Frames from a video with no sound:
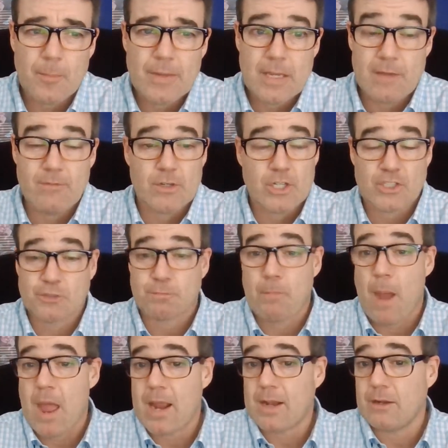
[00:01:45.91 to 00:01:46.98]
Even
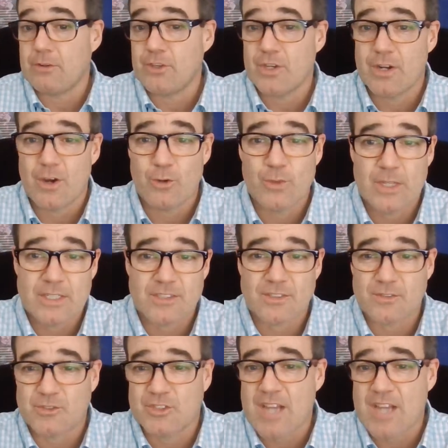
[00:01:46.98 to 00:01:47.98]
despite, this